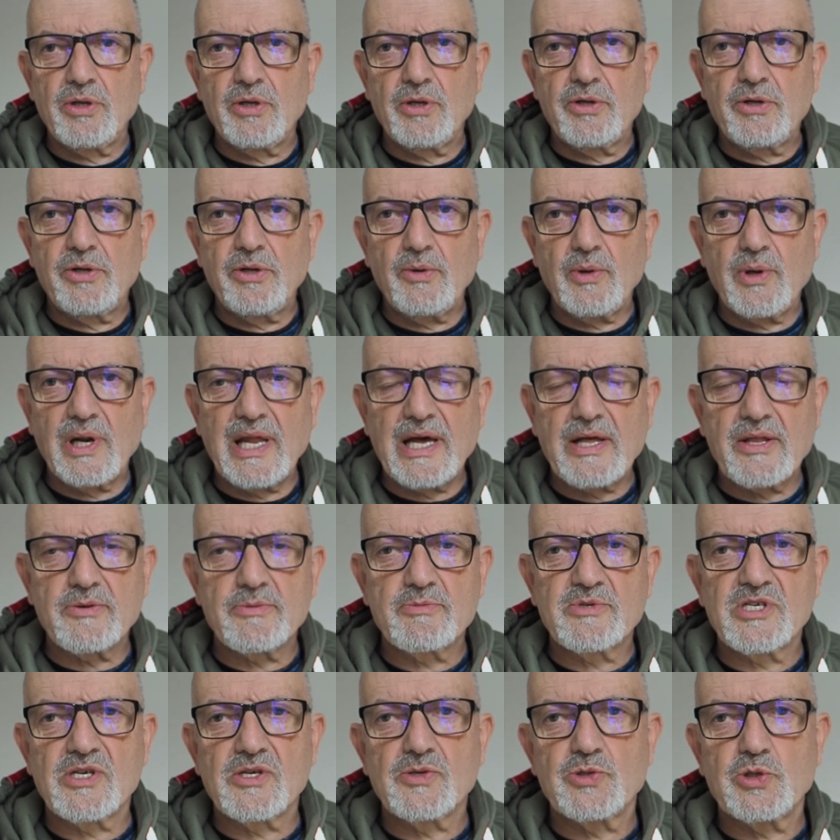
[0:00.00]
to allow
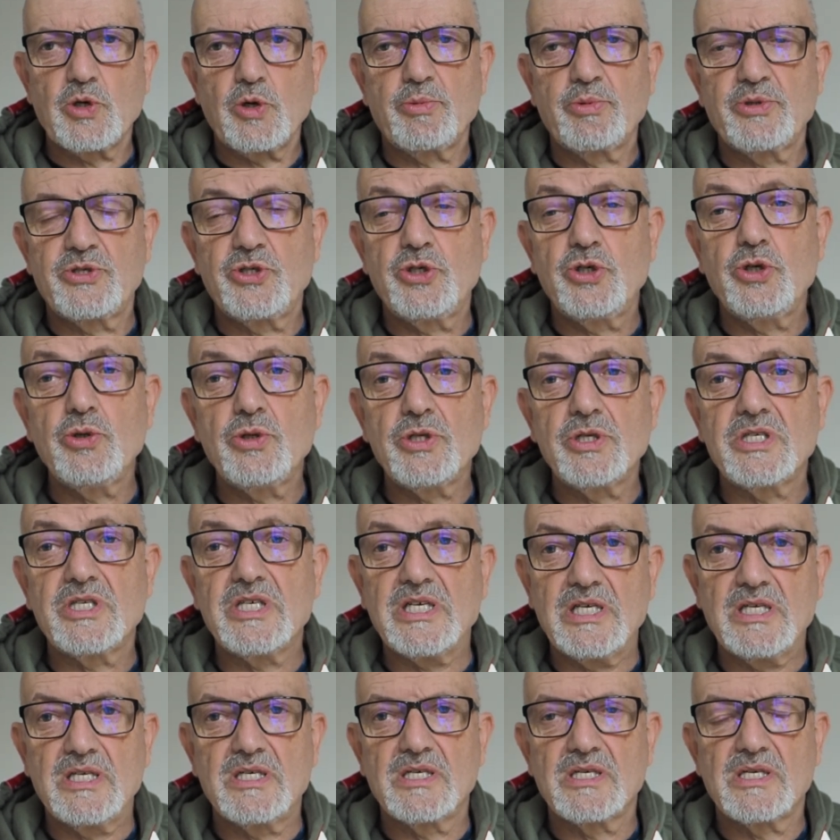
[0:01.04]
themselves the
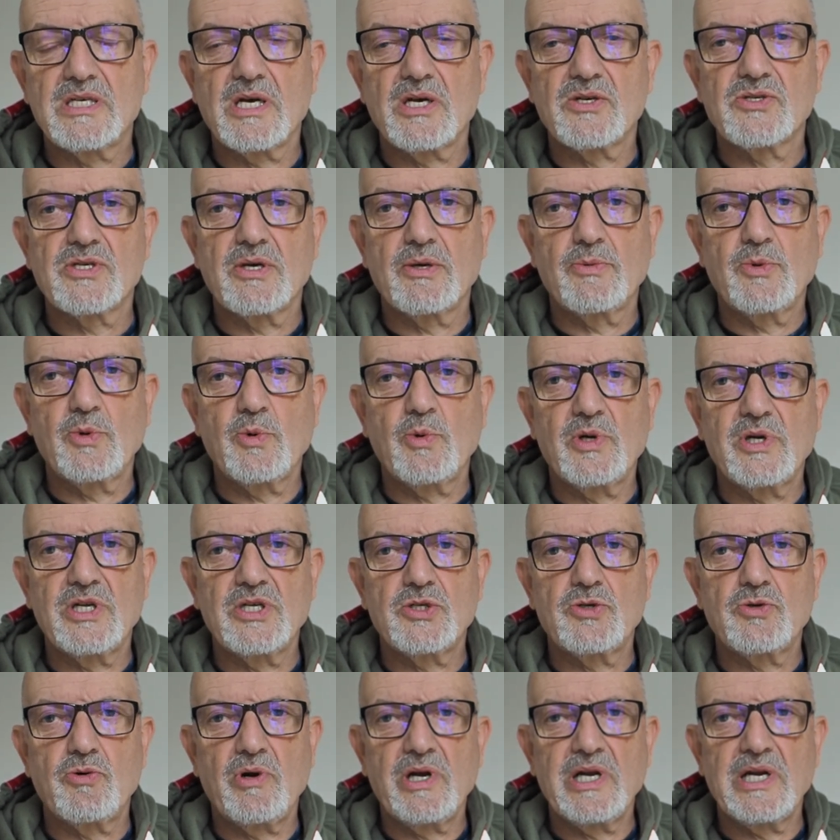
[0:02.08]
opportunity to sell something when
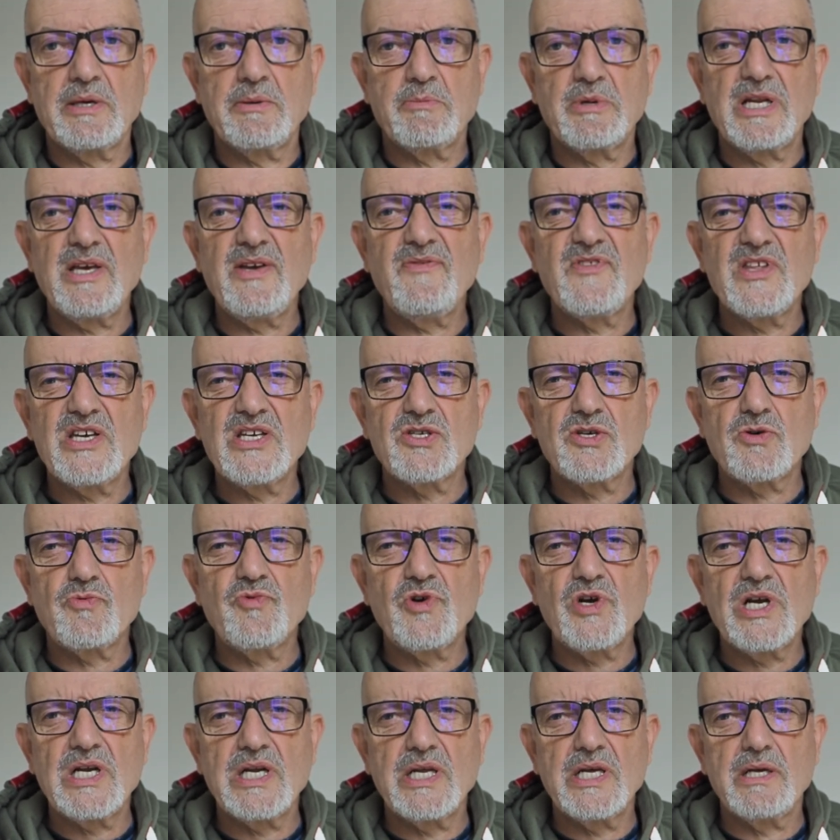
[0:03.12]
it's raining. But if there's a
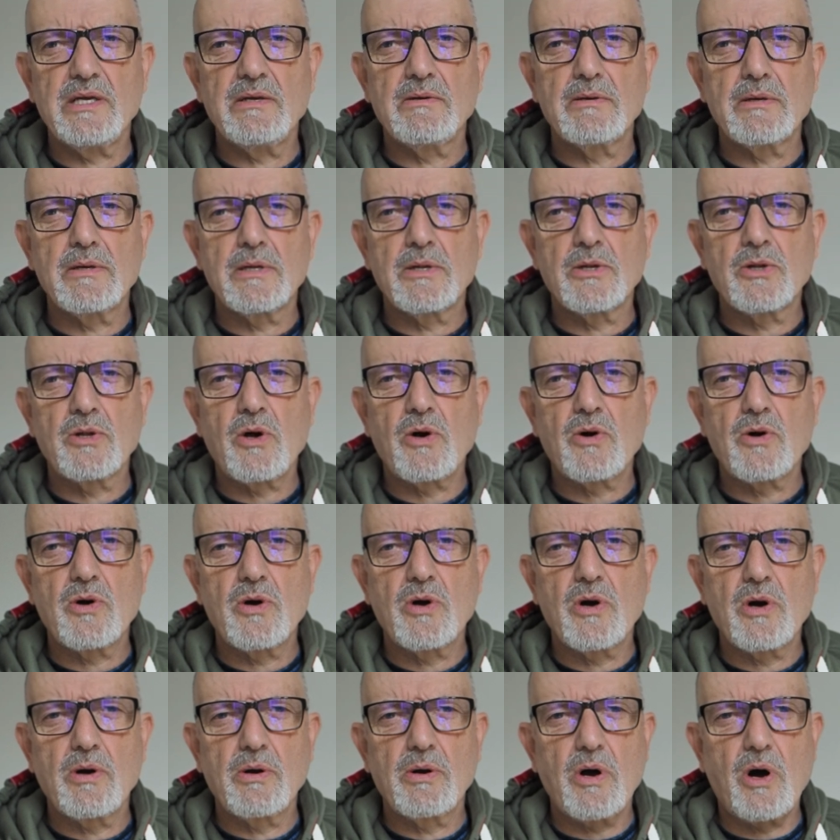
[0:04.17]
really long,
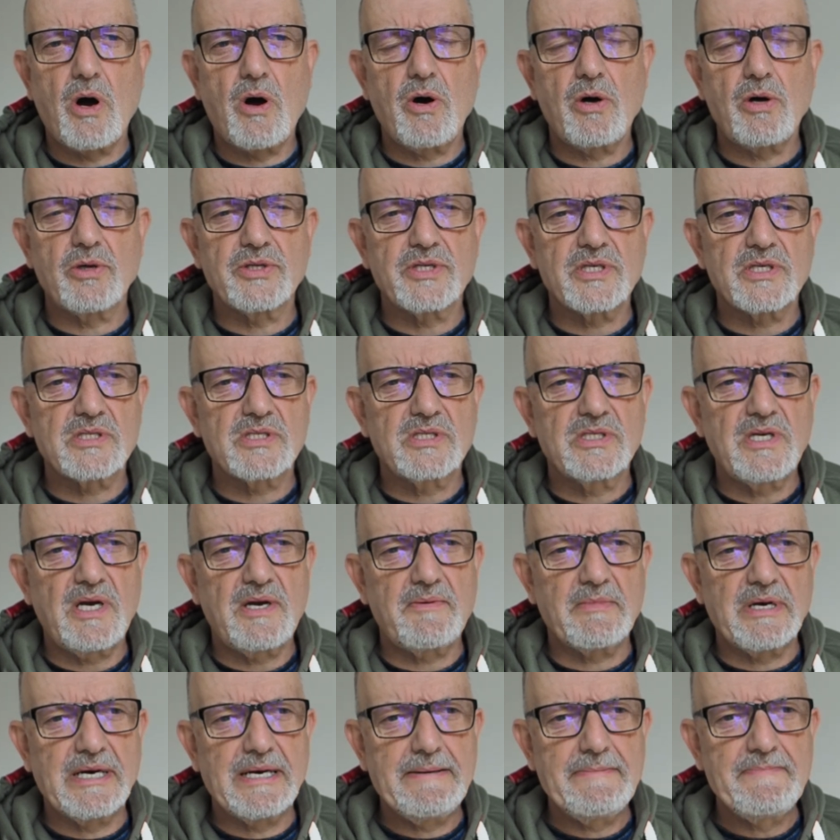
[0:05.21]
hot
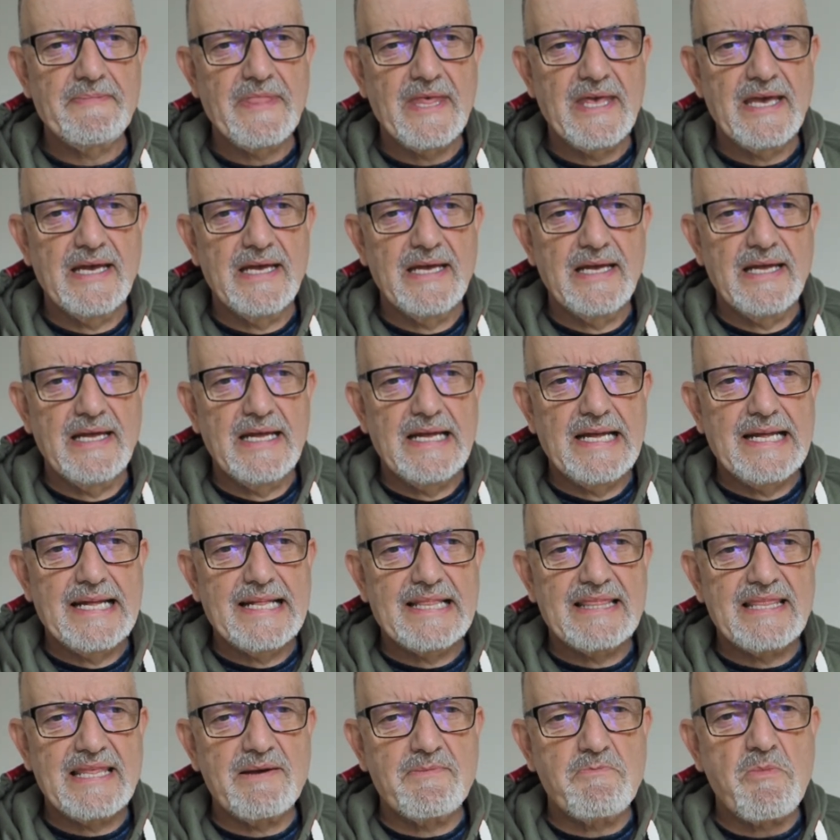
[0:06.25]
summer,
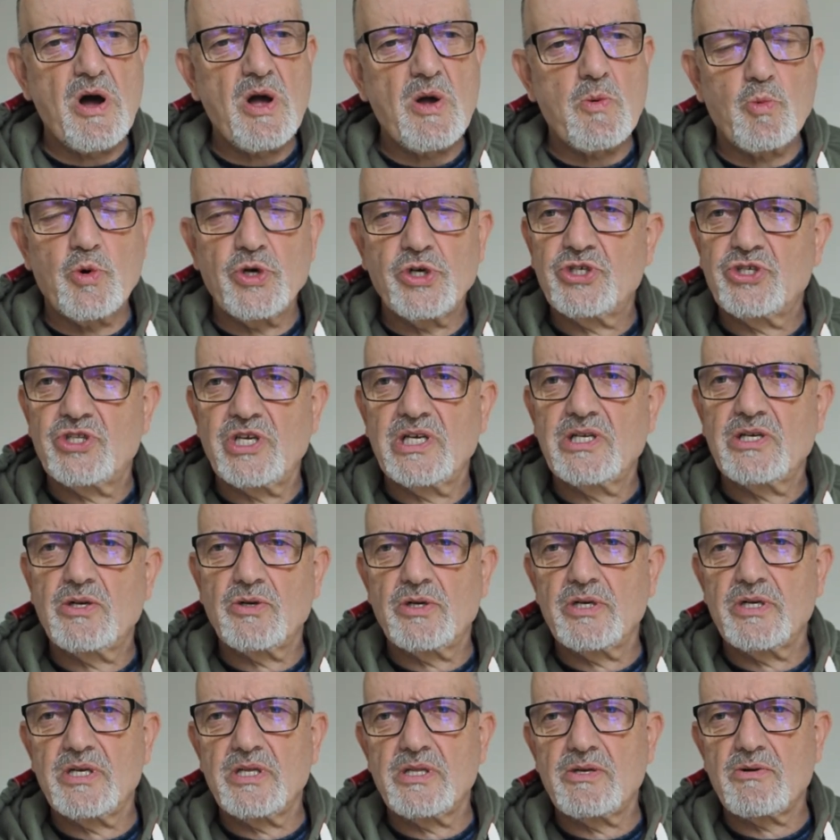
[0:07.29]
they might wish they'd got
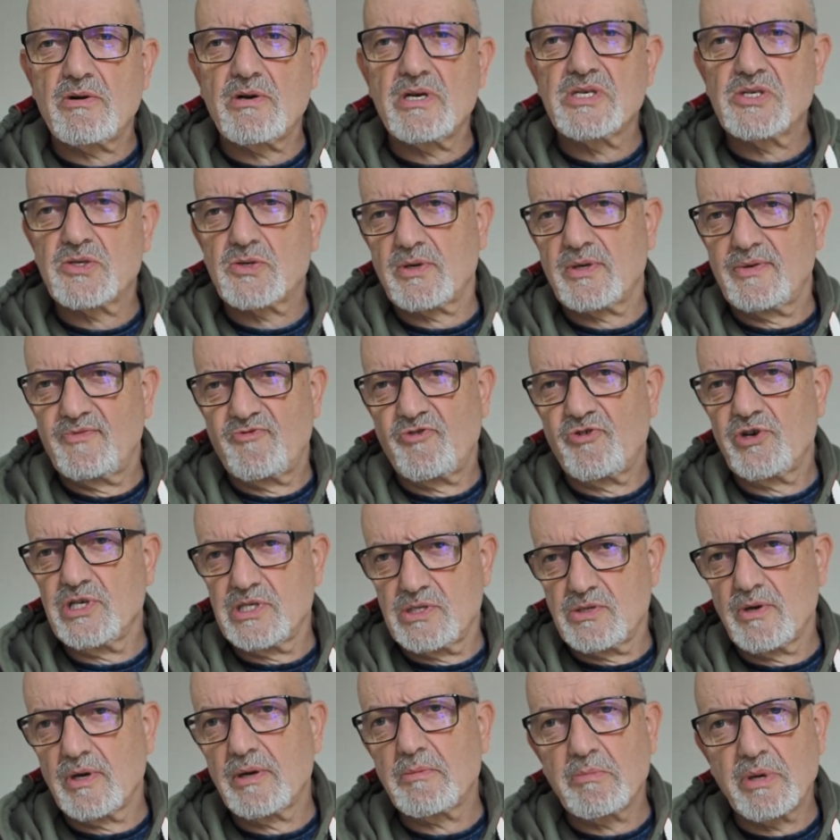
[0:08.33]
another ice cream
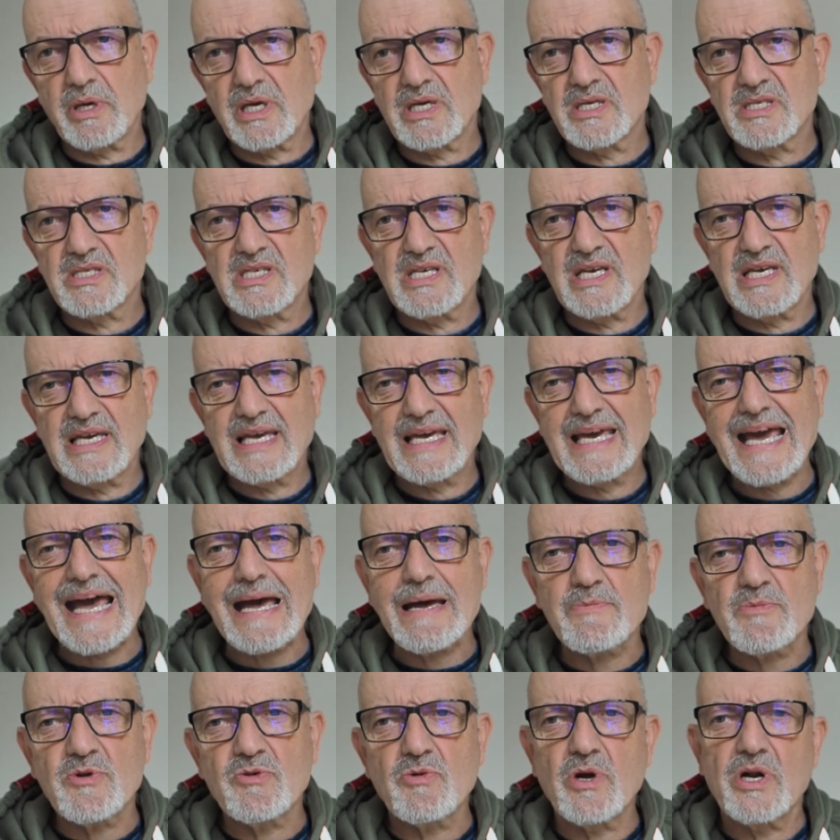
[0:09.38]
freezer in because they
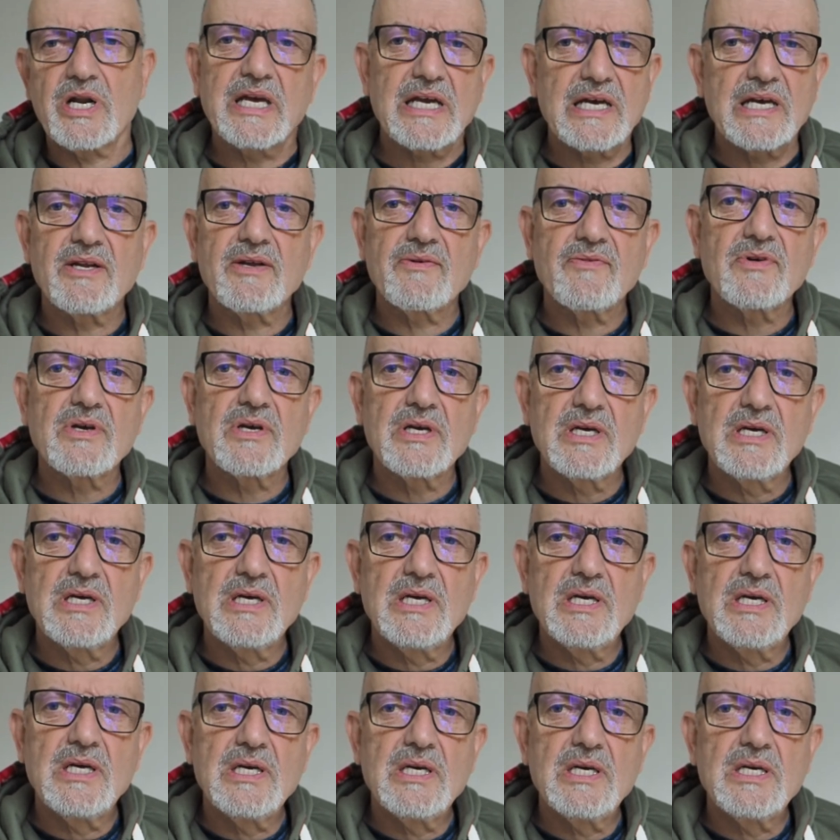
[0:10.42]
kept running out of
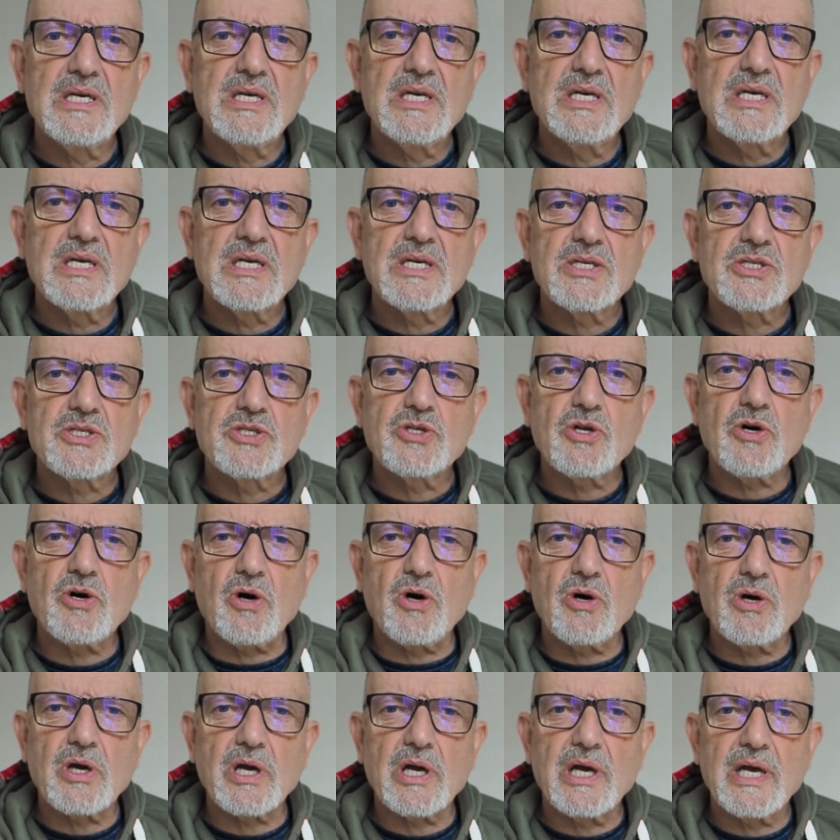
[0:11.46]

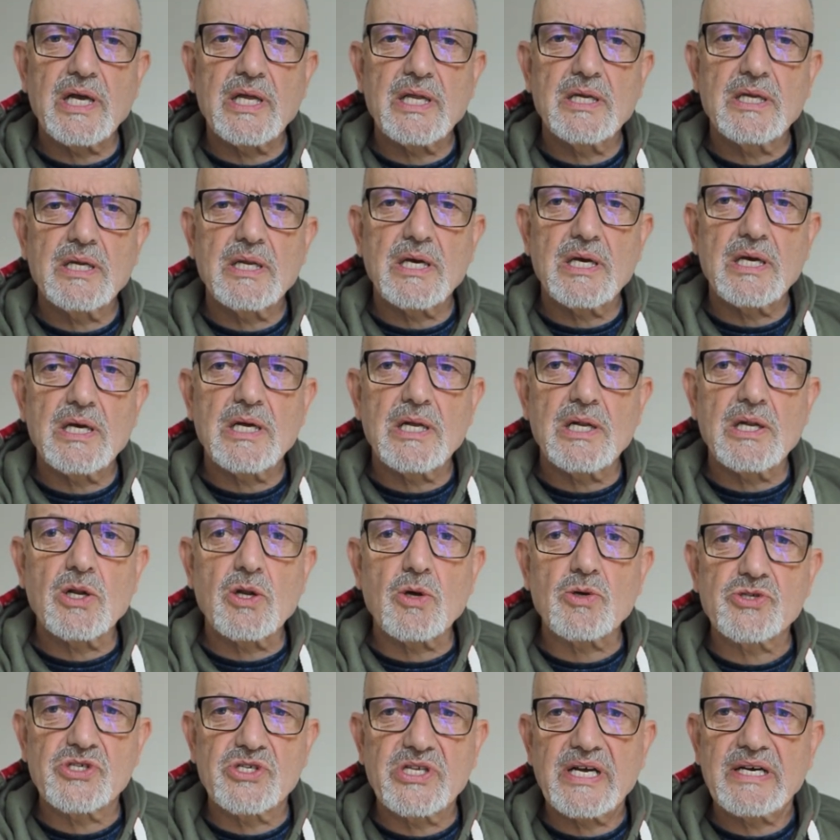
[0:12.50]
stock and
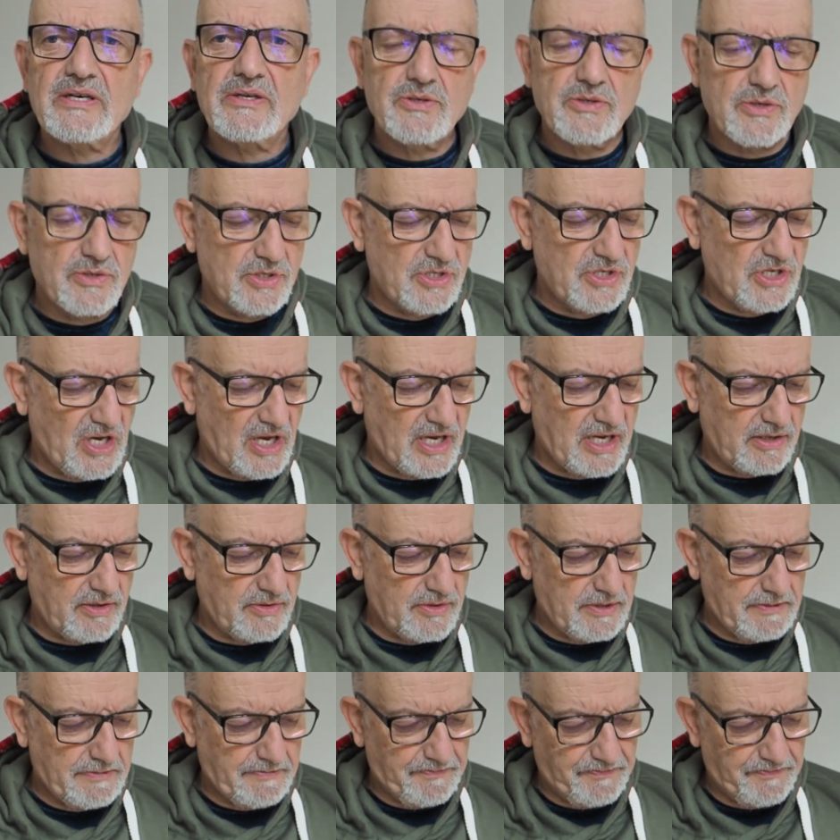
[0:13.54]
lost out on sales.